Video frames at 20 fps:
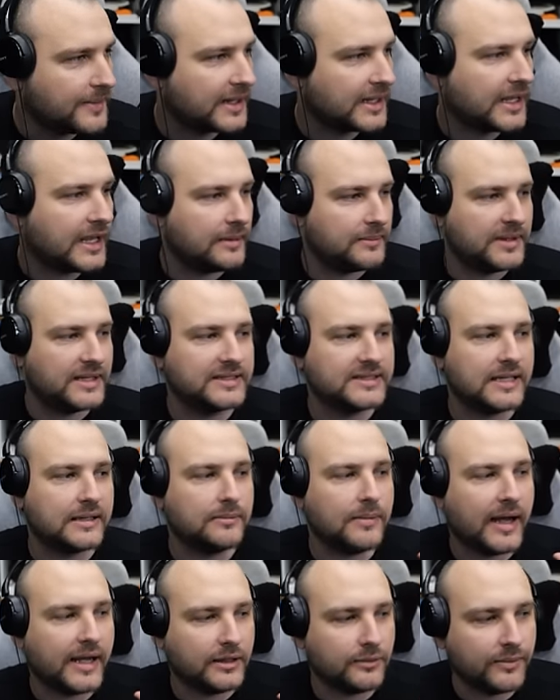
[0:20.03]
keep this in
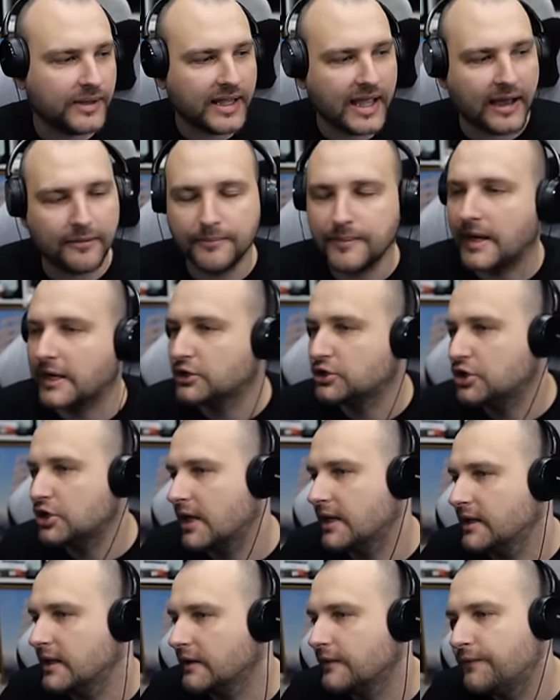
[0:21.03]
mind. We have merch
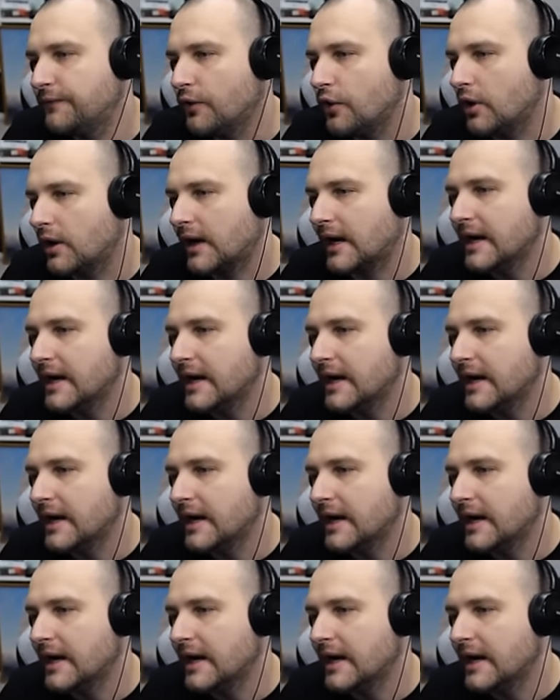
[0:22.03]
running for